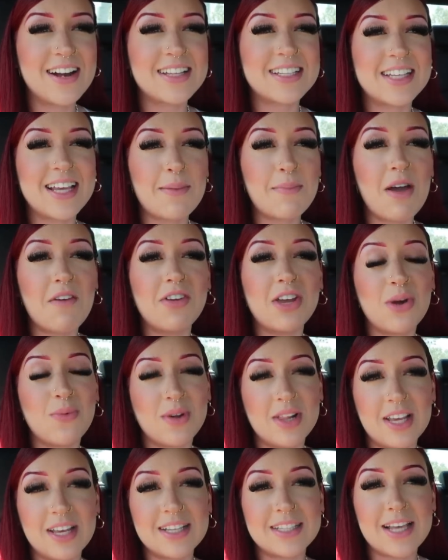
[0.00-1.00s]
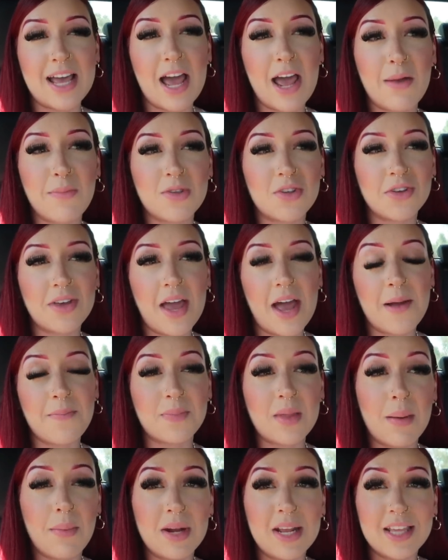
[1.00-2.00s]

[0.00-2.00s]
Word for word: honestly i'm having a really good time so yeah i'm gonna